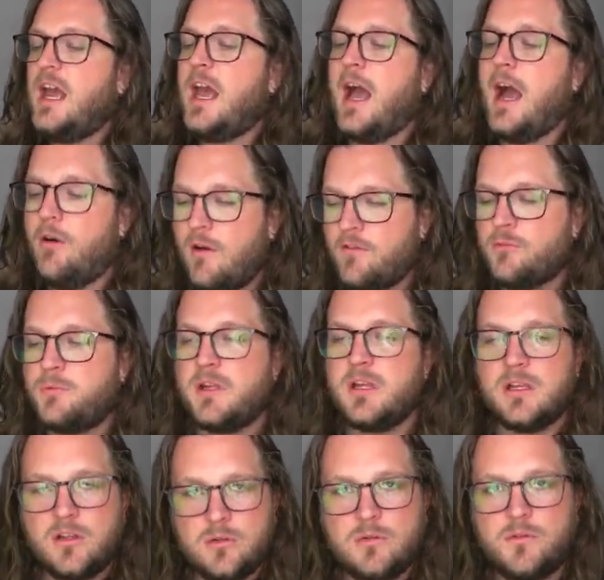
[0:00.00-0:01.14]
However, being
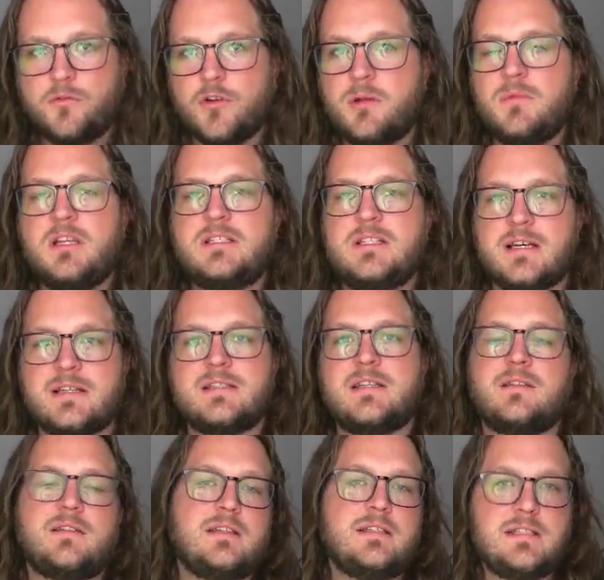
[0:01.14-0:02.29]
a uniframe, he does
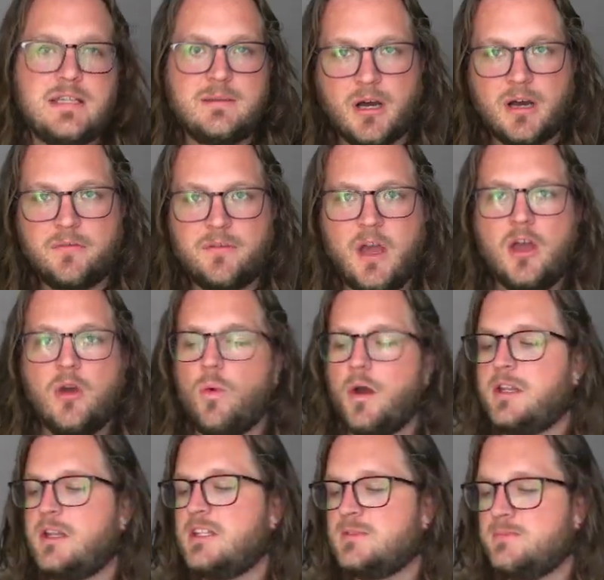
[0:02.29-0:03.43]
get the debuff when
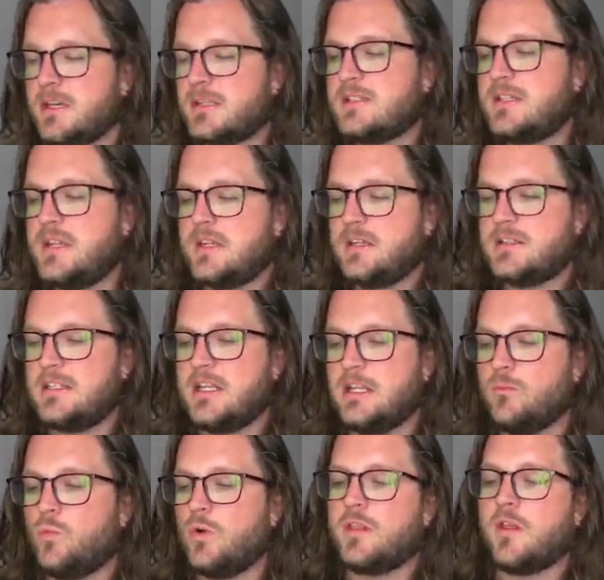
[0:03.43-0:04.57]
he's mixed in a
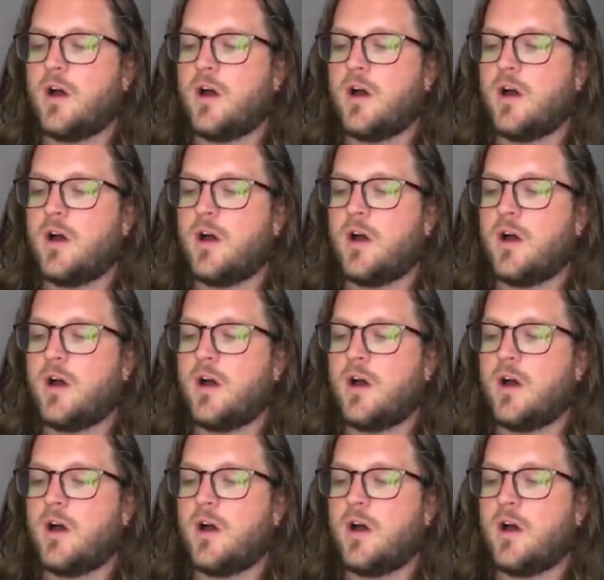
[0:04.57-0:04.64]
team with